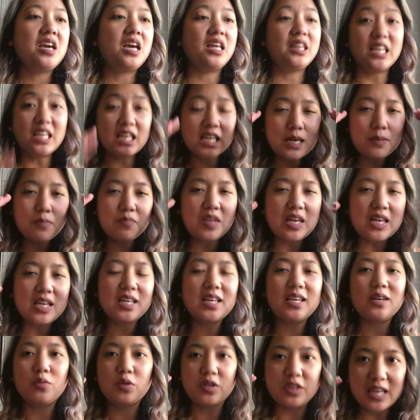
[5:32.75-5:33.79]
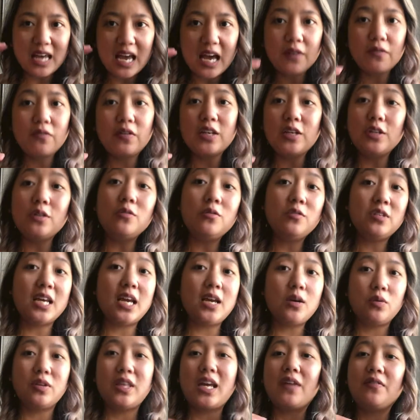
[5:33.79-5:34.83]
and they keep thinking with every new
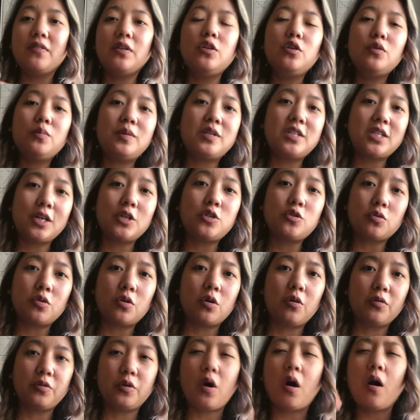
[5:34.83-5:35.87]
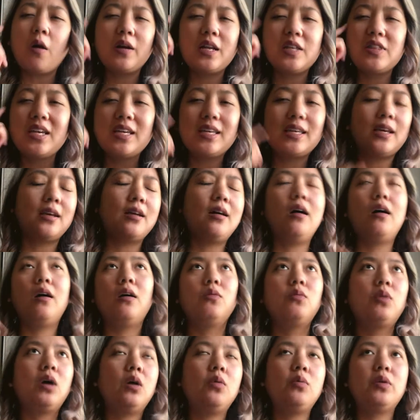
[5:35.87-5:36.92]
date, with every new potential girl, they're already thinking, oh,
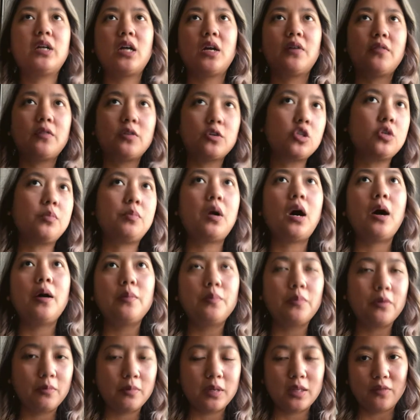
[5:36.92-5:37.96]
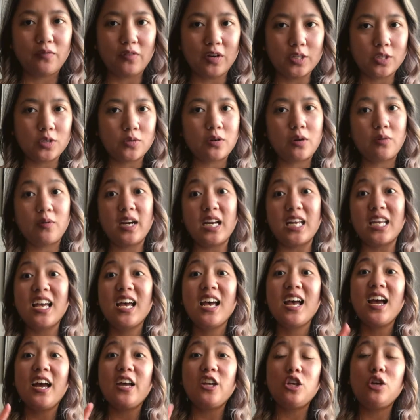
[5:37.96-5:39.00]
well, whatever, she'll probably put me in the friend zone already.
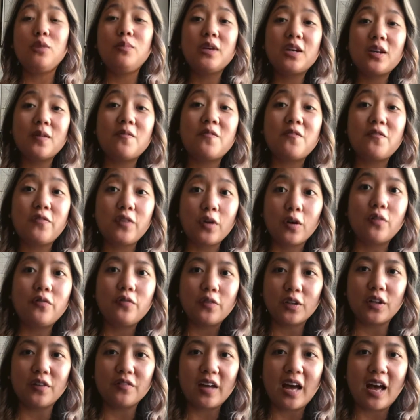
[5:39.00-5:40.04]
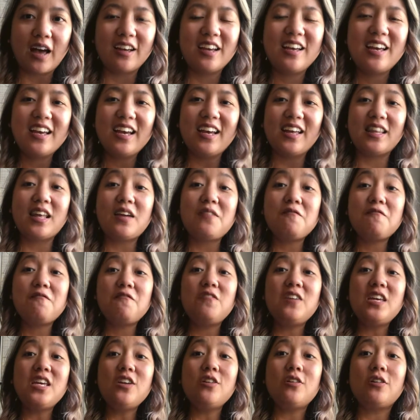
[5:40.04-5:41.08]
And you become fearful of that. And that
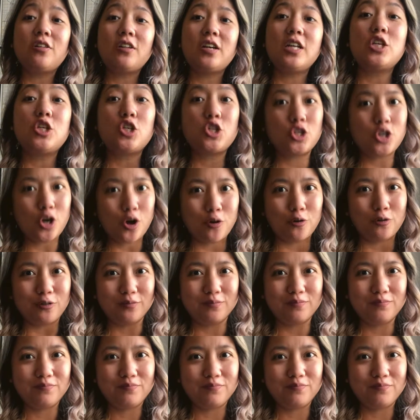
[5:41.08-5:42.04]
fear is shown.